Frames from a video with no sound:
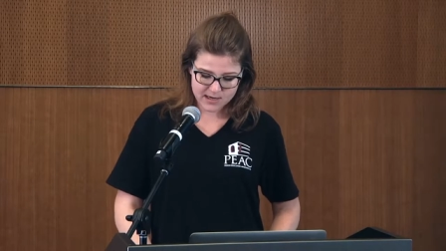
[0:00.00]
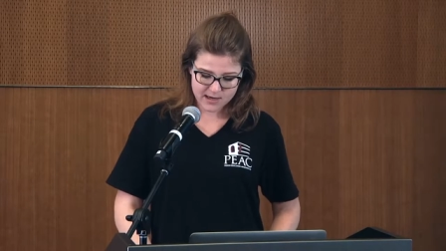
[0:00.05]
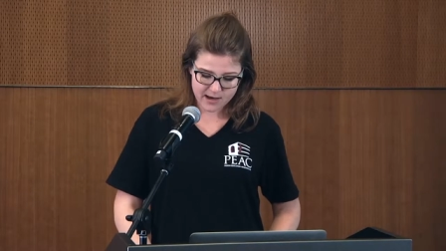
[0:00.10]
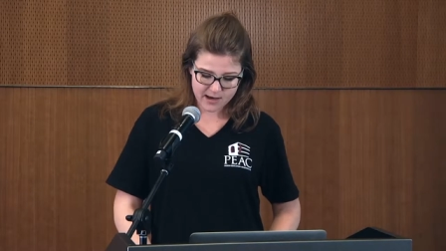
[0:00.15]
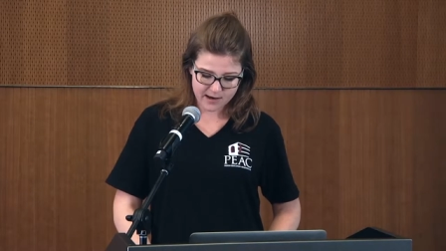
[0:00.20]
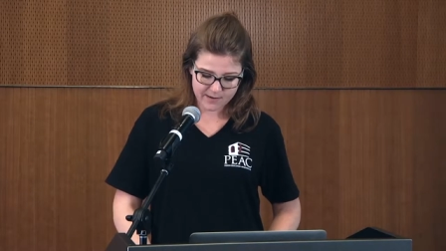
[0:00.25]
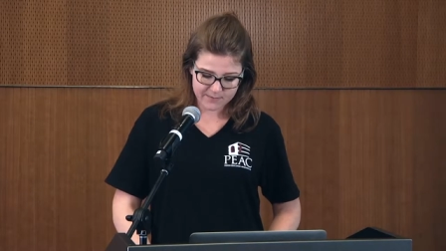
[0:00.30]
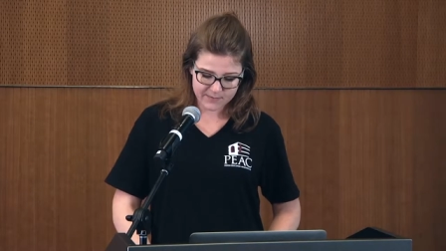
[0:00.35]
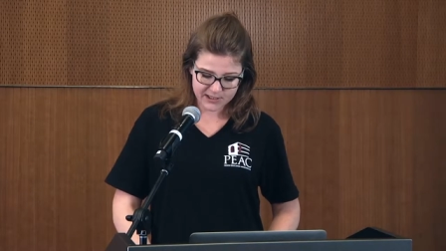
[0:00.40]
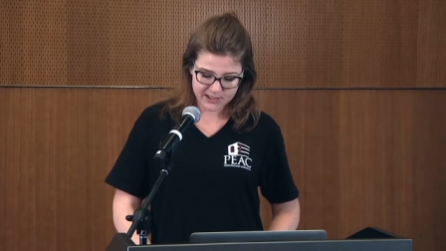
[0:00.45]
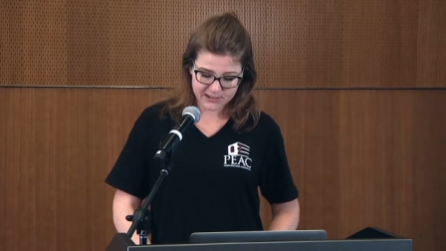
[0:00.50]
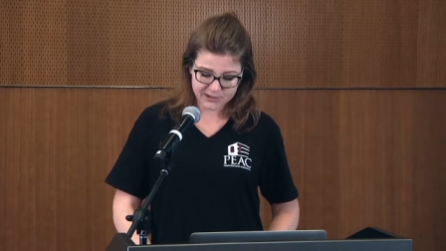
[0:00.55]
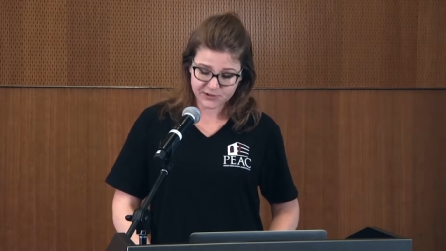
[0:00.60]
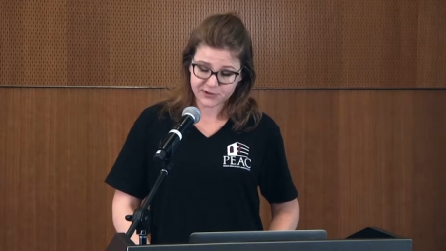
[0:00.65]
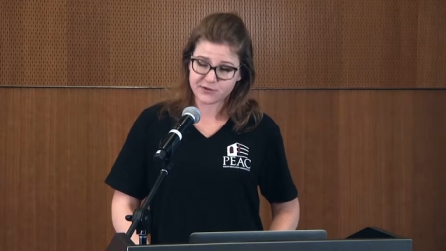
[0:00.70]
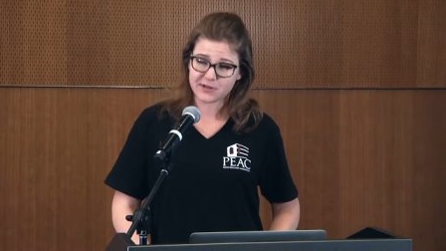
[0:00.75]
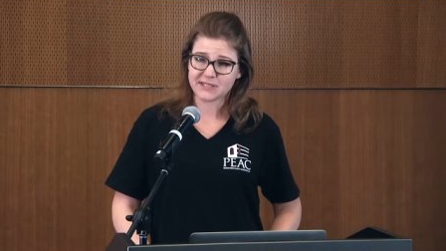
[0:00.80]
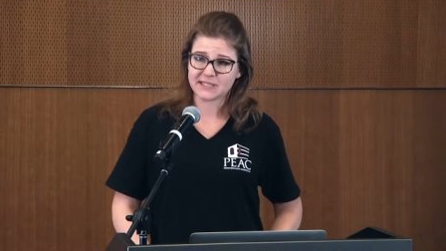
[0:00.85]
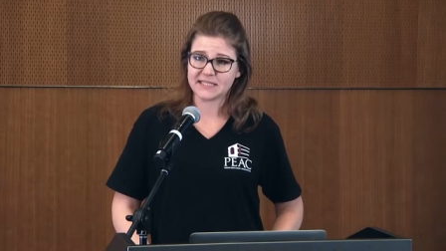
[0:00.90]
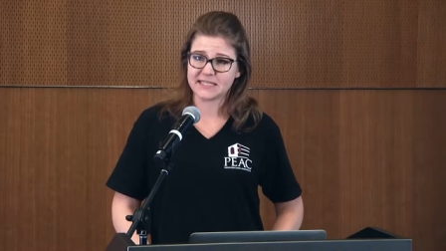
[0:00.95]
Um, and in
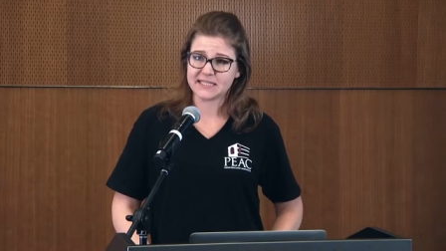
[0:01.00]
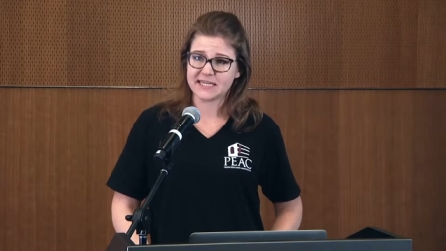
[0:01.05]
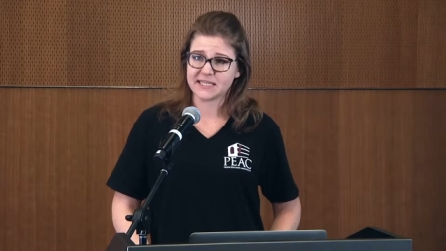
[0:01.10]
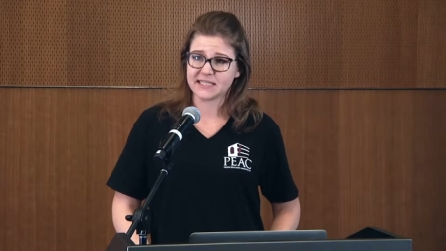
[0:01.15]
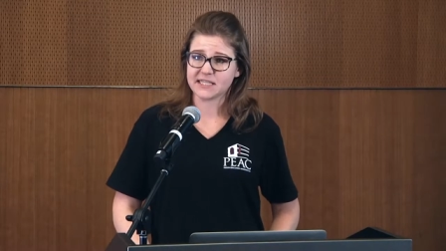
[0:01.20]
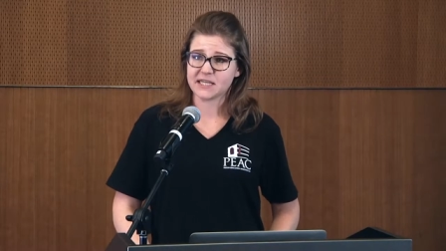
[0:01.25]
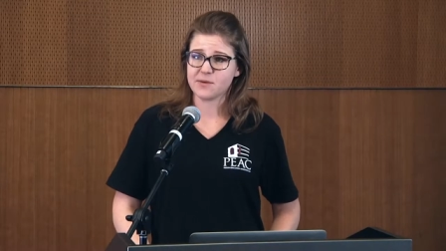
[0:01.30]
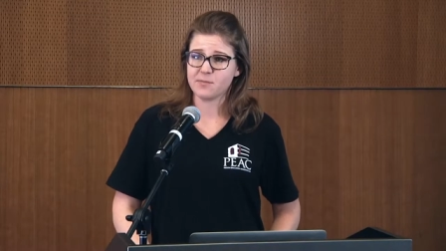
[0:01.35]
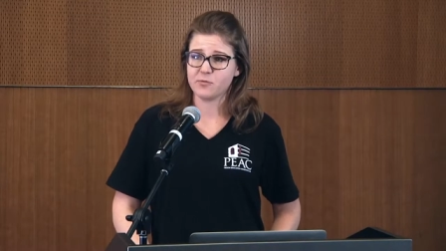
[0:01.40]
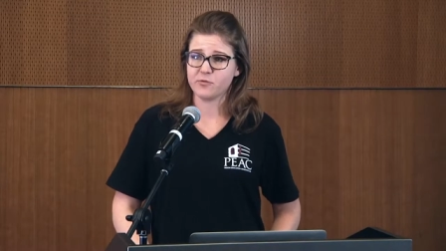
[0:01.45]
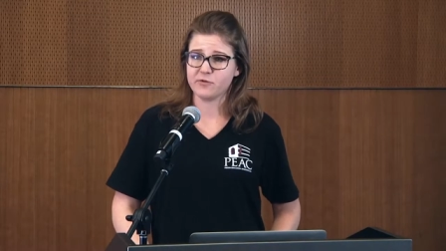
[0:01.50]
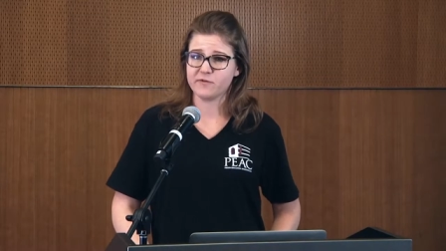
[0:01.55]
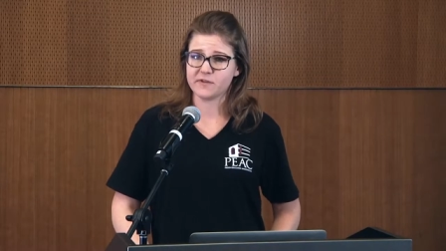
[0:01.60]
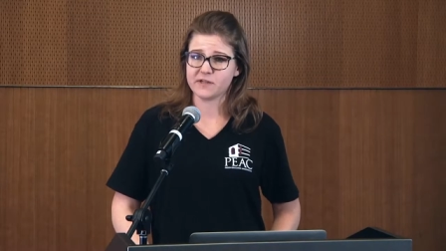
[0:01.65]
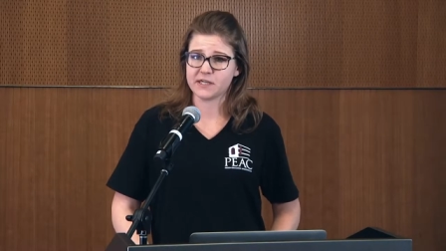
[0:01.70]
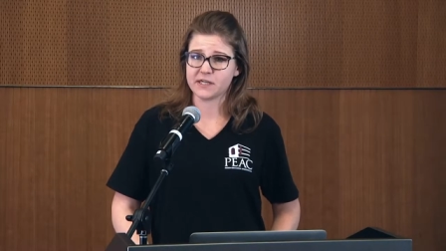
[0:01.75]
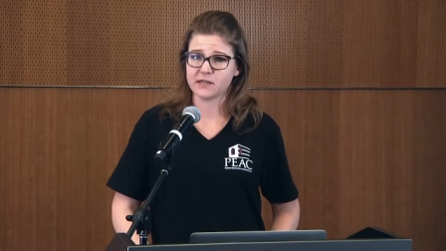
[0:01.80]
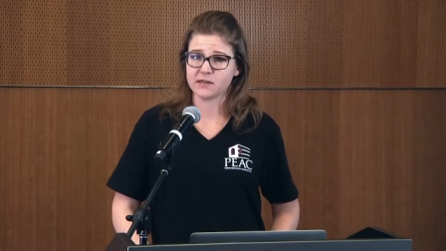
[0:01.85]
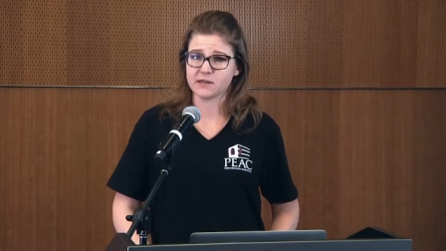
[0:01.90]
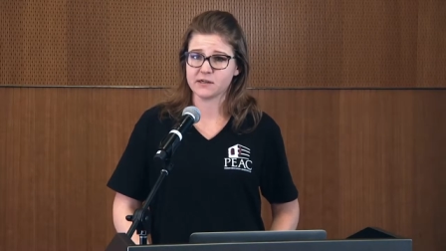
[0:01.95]
2006, he
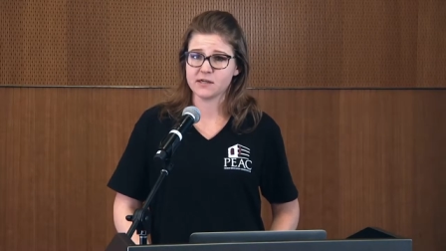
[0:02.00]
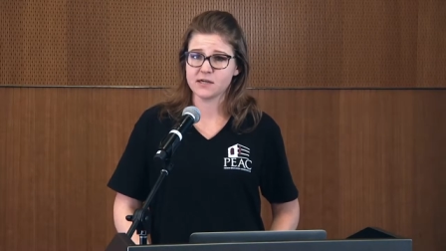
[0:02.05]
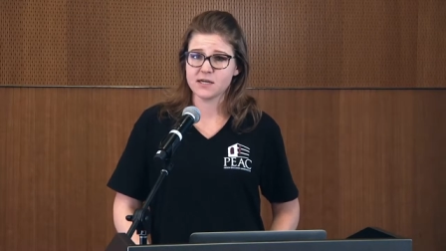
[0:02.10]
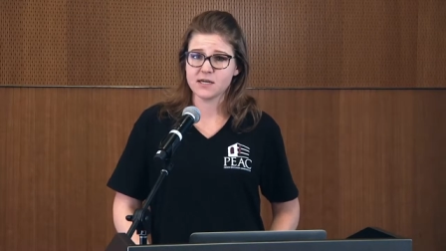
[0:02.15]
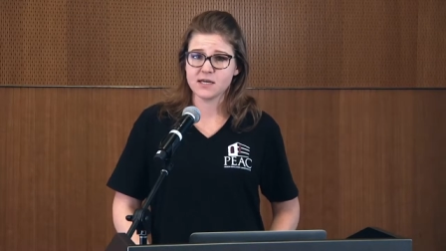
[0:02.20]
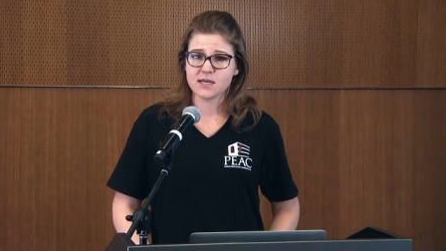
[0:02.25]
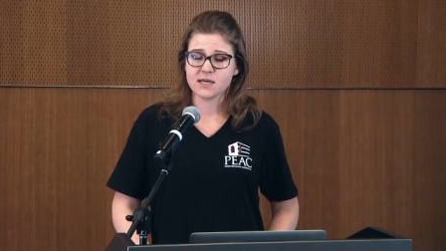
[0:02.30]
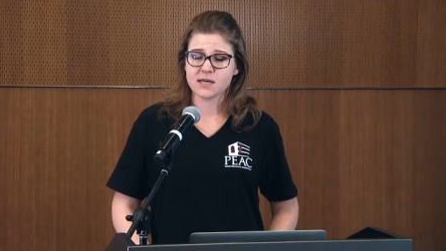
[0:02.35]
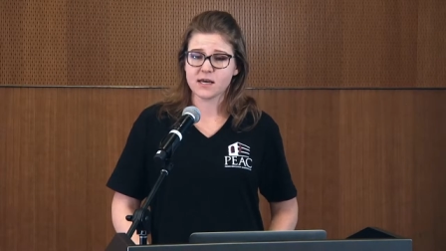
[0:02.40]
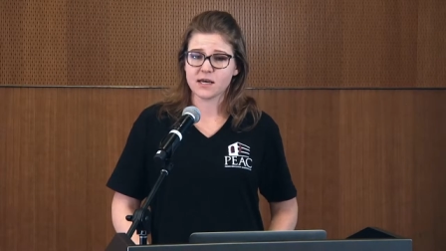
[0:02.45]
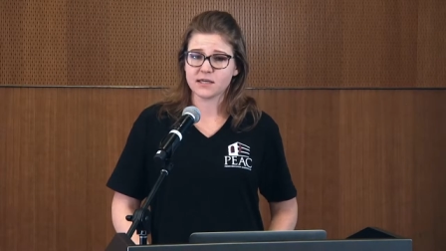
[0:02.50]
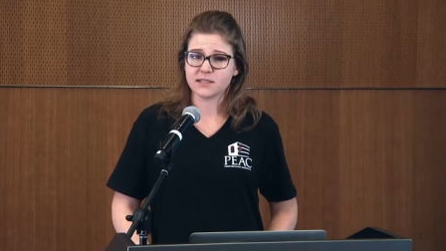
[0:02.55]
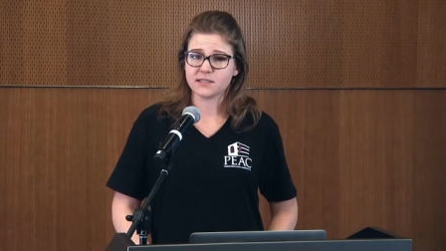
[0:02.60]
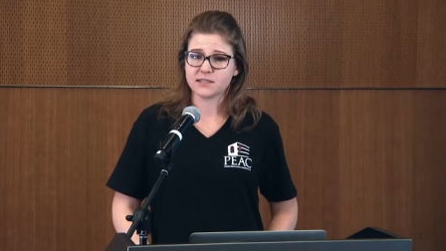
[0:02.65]
moved here uh,